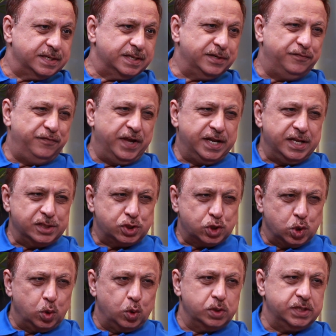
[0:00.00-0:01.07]
in various
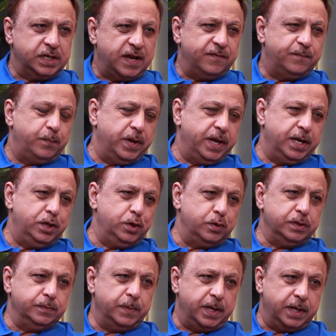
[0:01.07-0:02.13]
roles that I've played
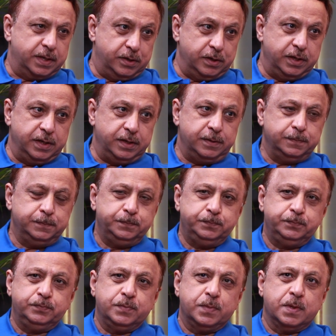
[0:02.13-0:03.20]
during my career.
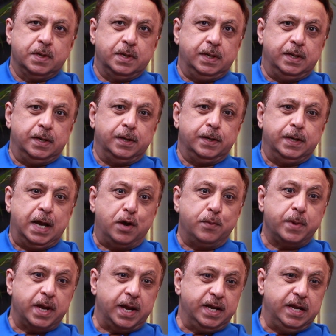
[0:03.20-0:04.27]
Now I'm
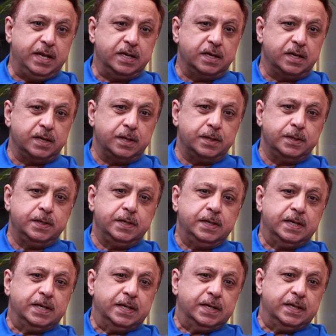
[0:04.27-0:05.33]

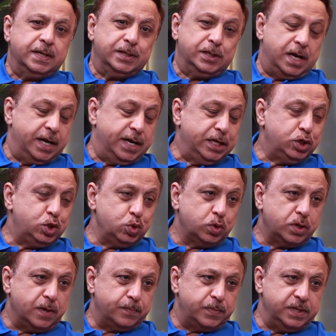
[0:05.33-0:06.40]
heading two
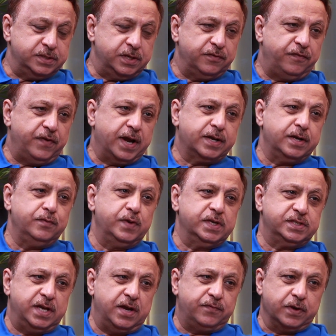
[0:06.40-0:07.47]
companies, in fact, in
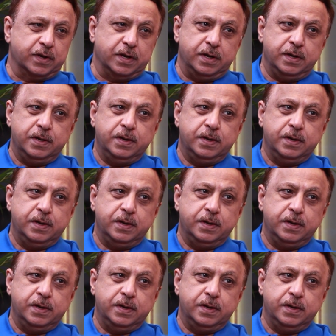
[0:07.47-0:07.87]
West Africa.